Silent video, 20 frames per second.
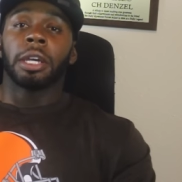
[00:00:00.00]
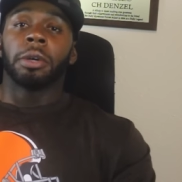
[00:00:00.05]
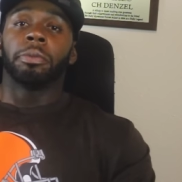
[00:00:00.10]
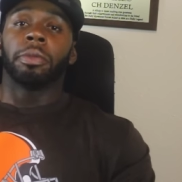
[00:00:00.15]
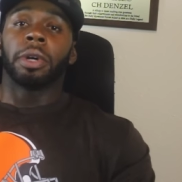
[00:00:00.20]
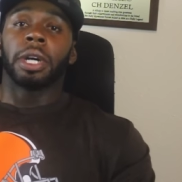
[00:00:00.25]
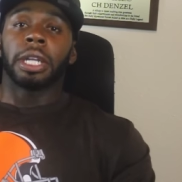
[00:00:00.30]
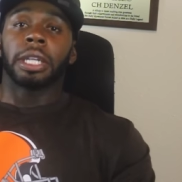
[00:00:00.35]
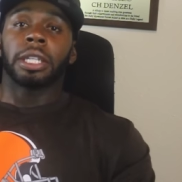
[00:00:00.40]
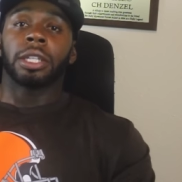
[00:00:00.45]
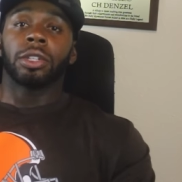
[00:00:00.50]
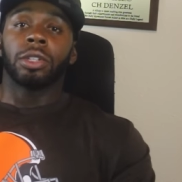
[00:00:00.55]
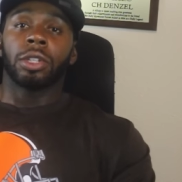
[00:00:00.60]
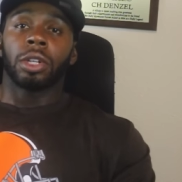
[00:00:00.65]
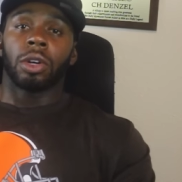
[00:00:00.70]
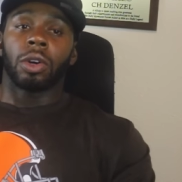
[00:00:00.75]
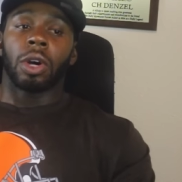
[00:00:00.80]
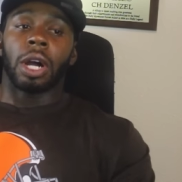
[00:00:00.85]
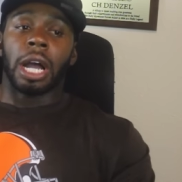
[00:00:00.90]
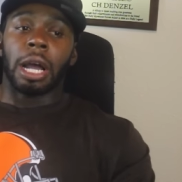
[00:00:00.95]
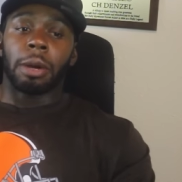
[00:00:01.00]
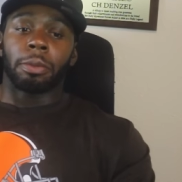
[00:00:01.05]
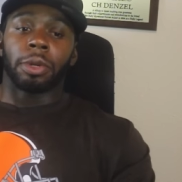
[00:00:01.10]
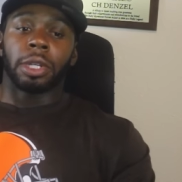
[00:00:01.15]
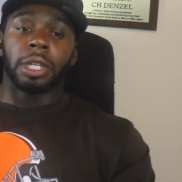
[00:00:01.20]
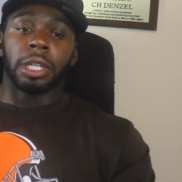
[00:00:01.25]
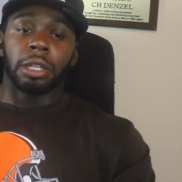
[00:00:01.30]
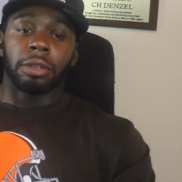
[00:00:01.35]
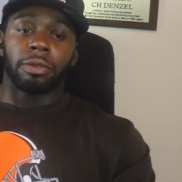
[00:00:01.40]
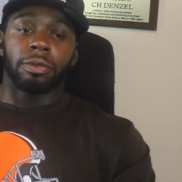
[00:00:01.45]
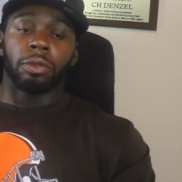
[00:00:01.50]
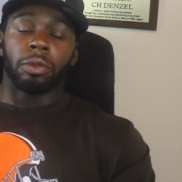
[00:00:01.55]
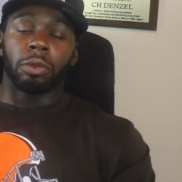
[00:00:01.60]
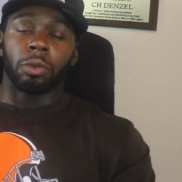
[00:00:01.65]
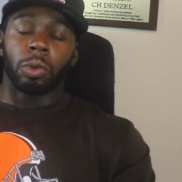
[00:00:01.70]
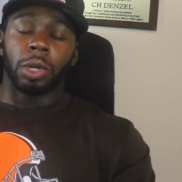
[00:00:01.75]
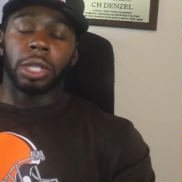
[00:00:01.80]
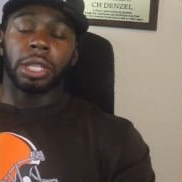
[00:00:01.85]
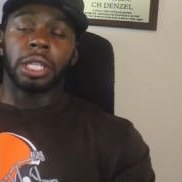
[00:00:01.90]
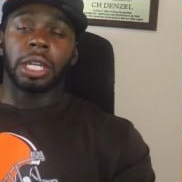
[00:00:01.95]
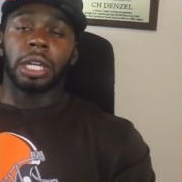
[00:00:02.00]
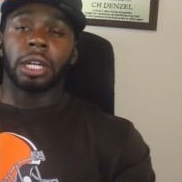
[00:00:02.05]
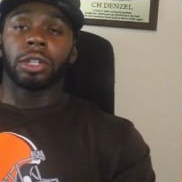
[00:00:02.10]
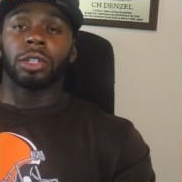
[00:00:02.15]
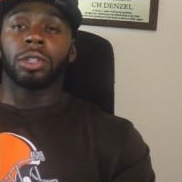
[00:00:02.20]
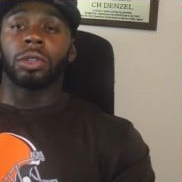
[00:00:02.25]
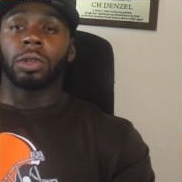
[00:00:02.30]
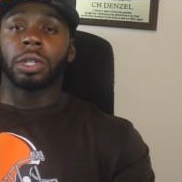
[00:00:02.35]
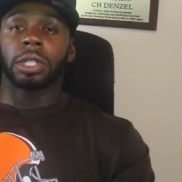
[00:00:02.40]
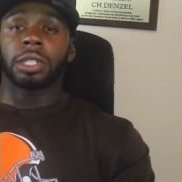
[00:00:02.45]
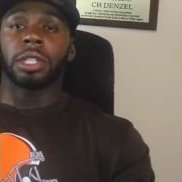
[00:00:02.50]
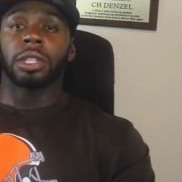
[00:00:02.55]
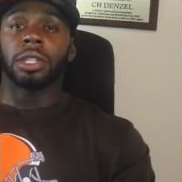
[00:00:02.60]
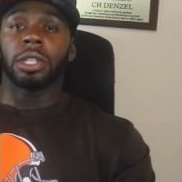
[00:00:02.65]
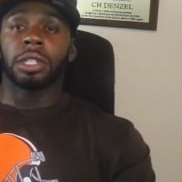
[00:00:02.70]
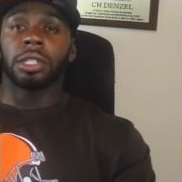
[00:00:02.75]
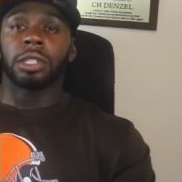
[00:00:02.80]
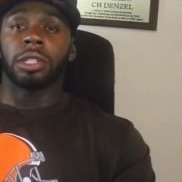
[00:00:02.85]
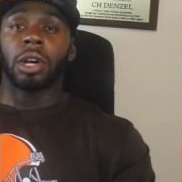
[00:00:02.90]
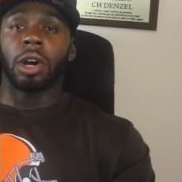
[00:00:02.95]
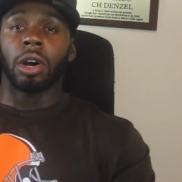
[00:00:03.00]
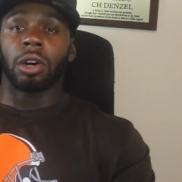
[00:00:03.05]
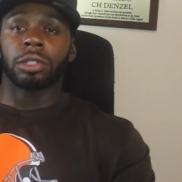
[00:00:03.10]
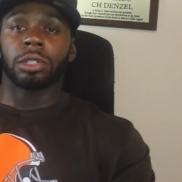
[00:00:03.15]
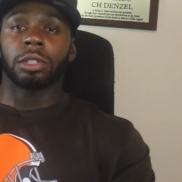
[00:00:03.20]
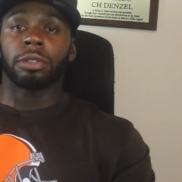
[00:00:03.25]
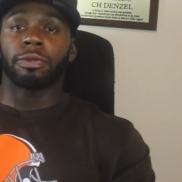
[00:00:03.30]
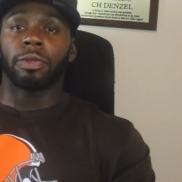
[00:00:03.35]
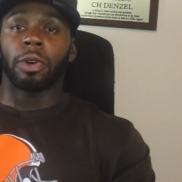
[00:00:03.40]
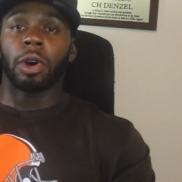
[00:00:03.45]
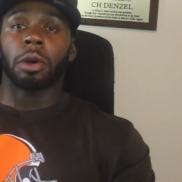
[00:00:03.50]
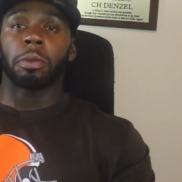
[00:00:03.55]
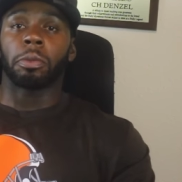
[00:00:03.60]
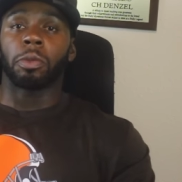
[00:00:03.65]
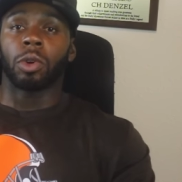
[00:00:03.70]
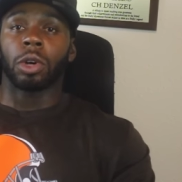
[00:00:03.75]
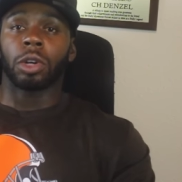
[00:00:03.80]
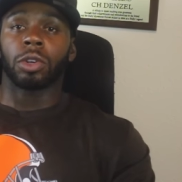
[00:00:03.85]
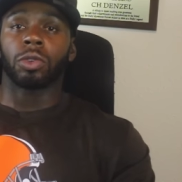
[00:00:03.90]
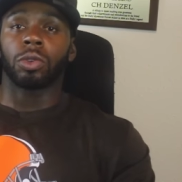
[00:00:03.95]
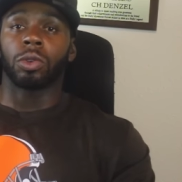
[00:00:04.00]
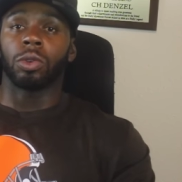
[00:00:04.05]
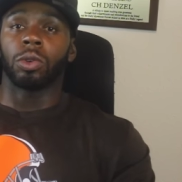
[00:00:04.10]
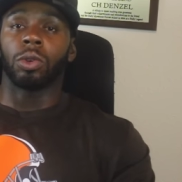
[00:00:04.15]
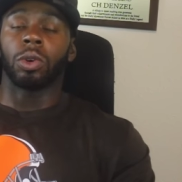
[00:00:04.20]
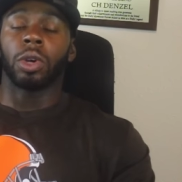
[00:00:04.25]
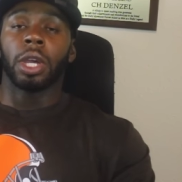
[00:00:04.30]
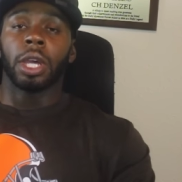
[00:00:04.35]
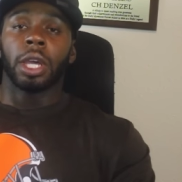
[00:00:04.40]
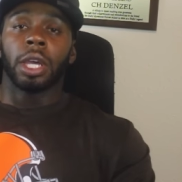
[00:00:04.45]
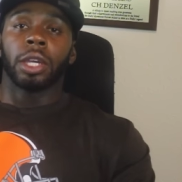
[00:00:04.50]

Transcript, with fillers: but you know, I believe what they are doing to these dogs is far more cruel.